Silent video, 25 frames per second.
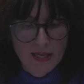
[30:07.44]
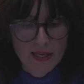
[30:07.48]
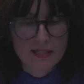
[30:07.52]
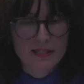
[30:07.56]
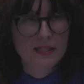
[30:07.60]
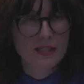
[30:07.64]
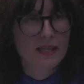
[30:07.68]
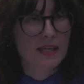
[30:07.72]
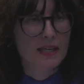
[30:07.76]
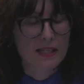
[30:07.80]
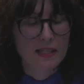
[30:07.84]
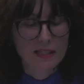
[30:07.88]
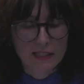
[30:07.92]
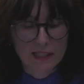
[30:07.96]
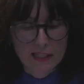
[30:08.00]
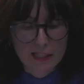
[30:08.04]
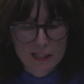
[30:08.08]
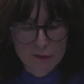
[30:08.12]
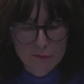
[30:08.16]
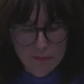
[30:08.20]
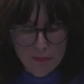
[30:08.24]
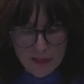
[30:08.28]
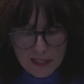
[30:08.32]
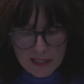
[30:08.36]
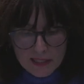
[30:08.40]
As Hegel
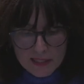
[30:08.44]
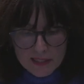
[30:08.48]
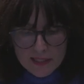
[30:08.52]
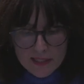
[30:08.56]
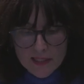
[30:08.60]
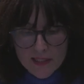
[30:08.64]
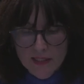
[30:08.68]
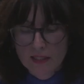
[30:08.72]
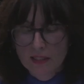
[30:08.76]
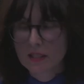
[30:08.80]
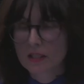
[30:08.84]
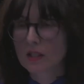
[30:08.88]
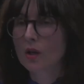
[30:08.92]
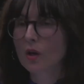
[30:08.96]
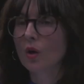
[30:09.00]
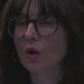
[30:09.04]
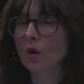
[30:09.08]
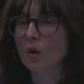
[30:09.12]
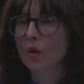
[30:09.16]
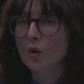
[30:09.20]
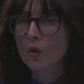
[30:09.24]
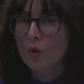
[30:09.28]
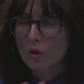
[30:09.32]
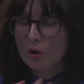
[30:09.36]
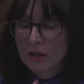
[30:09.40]
explains,
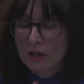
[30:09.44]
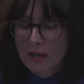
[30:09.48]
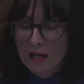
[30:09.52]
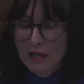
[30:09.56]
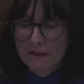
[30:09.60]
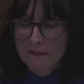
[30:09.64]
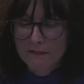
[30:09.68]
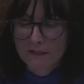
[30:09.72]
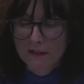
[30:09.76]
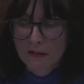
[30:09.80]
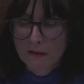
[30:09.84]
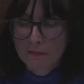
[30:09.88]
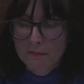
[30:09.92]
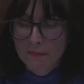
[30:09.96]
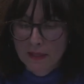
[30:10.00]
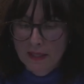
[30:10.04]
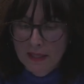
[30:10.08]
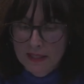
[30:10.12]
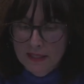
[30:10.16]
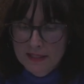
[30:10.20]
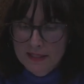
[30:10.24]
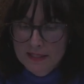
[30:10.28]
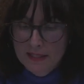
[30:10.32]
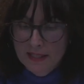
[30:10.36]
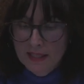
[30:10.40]
all life
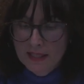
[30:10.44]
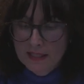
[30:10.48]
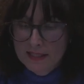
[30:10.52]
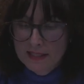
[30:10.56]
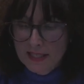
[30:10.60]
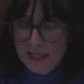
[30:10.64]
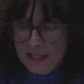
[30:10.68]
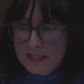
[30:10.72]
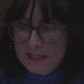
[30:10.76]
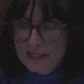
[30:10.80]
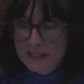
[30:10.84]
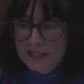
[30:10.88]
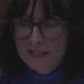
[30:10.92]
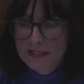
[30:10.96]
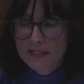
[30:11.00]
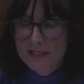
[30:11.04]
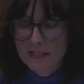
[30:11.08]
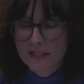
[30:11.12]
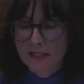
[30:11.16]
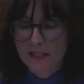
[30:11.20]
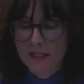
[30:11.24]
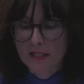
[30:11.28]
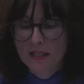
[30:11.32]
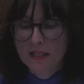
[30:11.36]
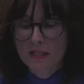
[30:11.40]
obeys a
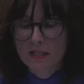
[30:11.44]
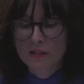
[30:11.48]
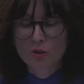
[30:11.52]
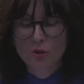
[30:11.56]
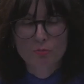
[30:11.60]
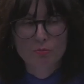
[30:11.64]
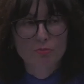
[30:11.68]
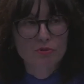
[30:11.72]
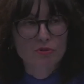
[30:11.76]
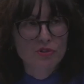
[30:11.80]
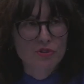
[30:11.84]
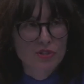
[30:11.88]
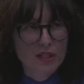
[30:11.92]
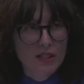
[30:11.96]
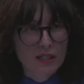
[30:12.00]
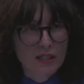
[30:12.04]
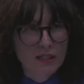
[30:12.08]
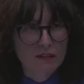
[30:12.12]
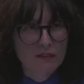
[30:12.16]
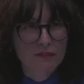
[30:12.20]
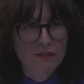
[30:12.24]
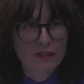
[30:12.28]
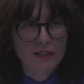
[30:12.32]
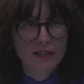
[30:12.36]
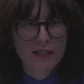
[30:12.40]
tendency to
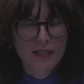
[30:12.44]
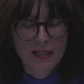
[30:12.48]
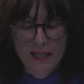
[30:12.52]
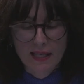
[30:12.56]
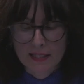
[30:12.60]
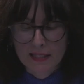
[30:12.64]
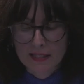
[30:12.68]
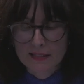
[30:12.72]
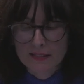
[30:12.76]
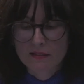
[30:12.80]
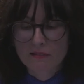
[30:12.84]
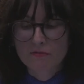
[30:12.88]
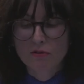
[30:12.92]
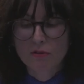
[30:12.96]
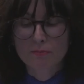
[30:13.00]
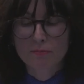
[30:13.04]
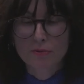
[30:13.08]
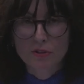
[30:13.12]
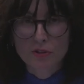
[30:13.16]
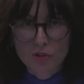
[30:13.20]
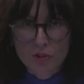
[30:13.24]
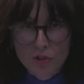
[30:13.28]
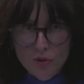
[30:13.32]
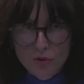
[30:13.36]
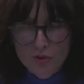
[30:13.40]
preserve and
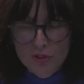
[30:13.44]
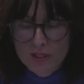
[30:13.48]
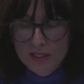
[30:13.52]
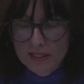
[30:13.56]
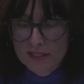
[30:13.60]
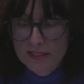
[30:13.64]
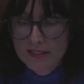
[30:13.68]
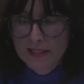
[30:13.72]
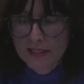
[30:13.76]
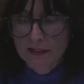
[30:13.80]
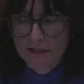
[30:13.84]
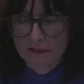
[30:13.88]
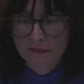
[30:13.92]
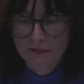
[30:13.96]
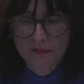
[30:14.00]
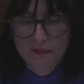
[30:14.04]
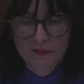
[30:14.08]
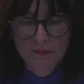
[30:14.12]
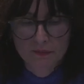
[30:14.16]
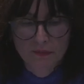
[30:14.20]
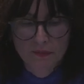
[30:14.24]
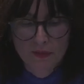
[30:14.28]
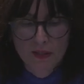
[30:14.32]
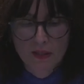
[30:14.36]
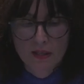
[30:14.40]
reproduce itself.
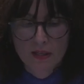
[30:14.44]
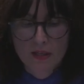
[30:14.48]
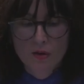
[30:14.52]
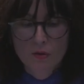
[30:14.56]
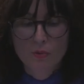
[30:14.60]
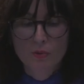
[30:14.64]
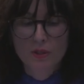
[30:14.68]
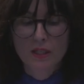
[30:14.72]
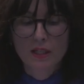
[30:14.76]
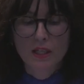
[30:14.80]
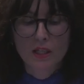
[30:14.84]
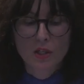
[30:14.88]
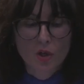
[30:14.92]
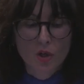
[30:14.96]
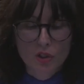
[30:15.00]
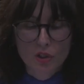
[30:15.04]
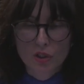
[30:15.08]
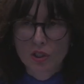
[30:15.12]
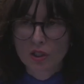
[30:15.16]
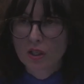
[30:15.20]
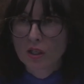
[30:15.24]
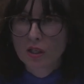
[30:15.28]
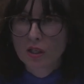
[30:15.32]
We cannot